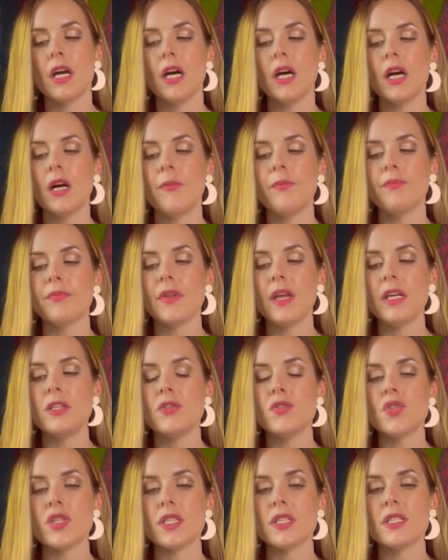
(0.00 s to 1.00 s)
and
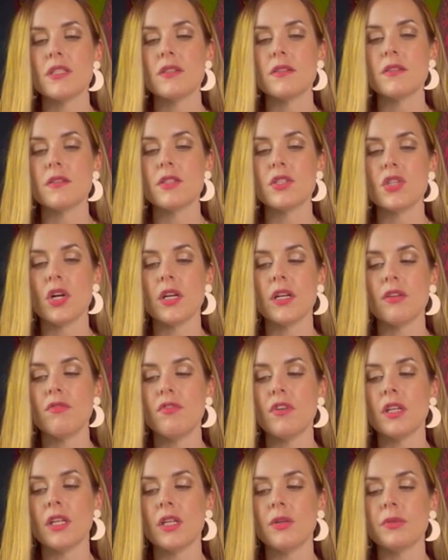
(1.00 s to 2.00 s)
you just started
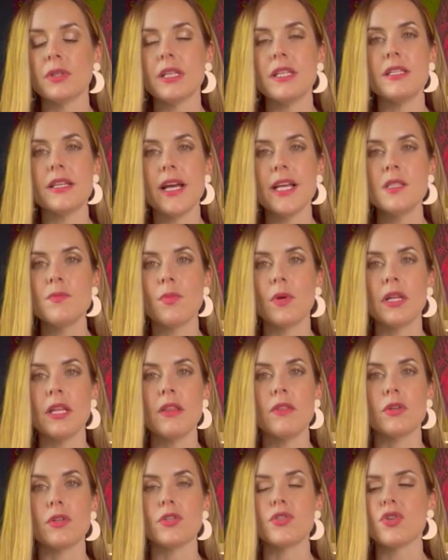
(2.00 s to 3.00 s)
feeling really desperate,
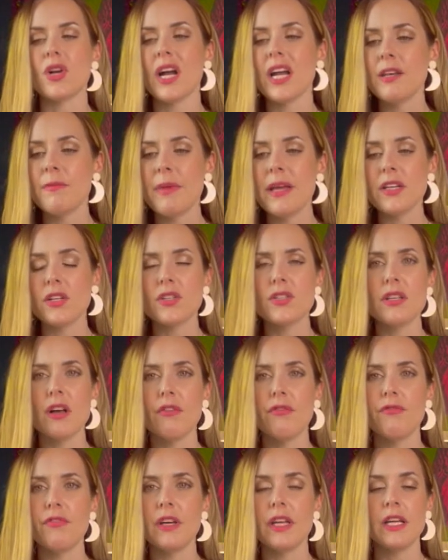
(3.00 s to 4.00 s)
either to try and make
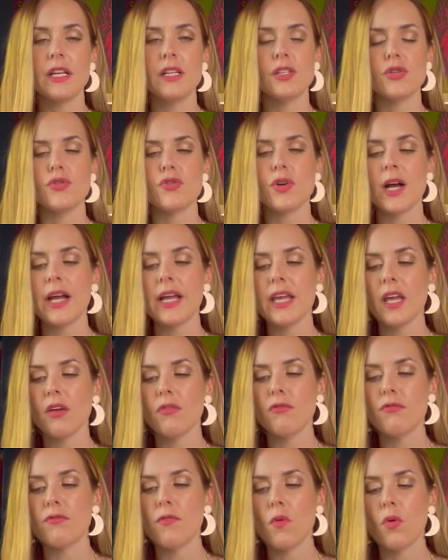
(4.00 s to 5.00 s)
yourself fit in, to try and
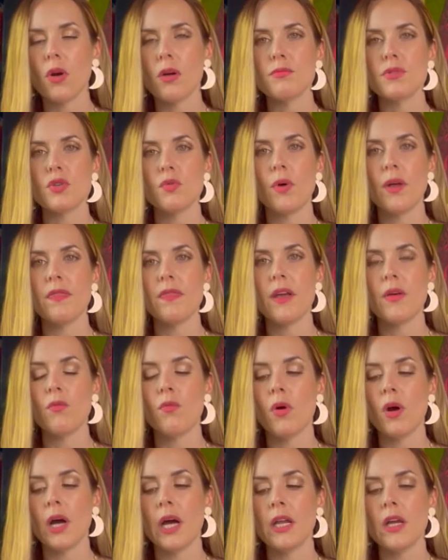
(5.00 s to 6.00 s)
conform to what they
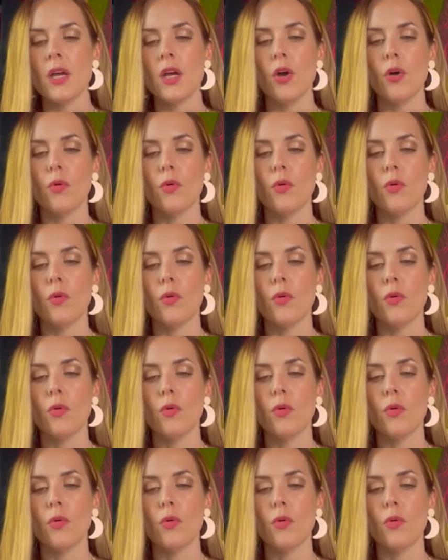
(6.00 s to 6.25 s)
want,